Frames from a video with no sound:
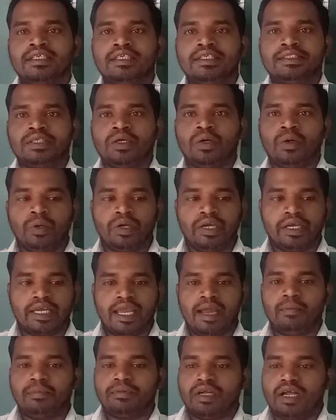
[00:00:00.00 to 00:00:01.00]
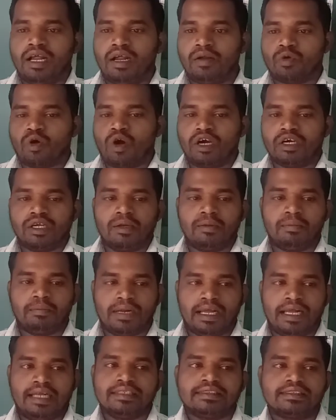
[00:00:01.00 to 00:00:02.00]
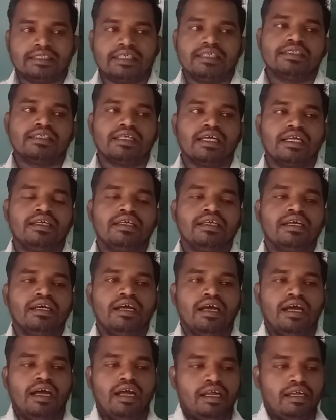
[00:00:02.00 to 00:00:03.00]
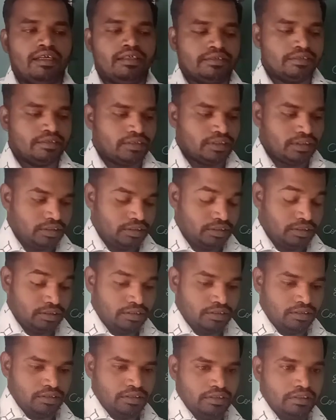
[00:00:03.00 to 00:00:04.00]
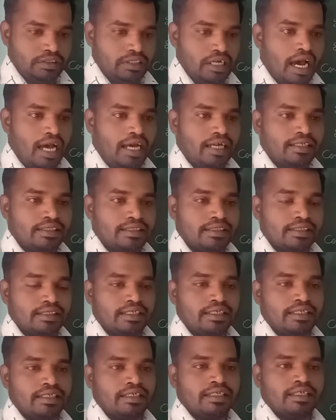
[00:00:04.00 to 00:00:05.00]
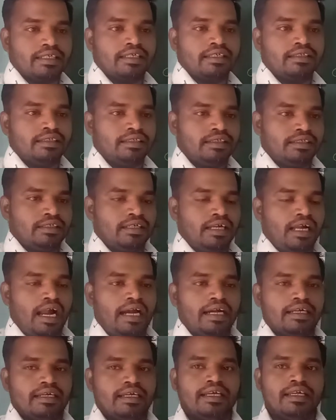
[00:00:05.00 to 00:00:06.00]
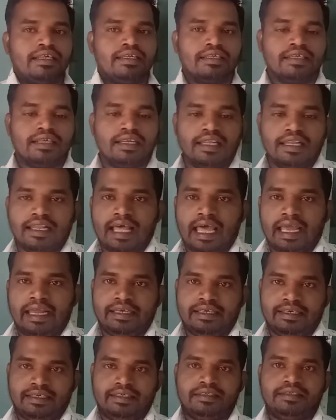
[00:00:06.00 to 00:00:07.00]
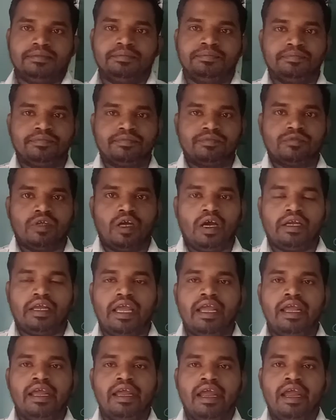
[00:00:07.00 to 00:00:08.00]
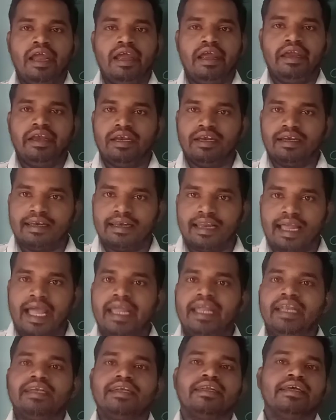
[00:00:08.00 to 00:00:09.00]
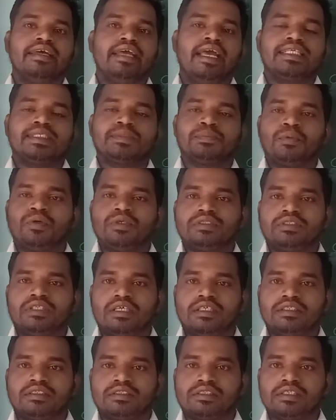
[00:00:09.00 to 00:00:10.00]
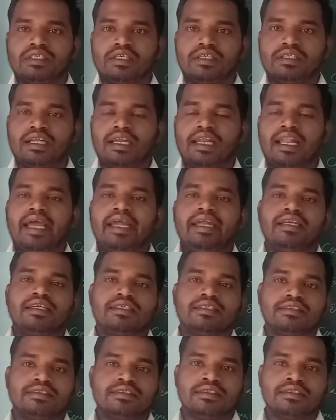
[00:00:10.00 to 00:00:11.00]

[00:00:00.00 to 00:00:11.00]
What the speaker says: So we kept aquatic plants inside and dark under light. Okay, in light exposures, the light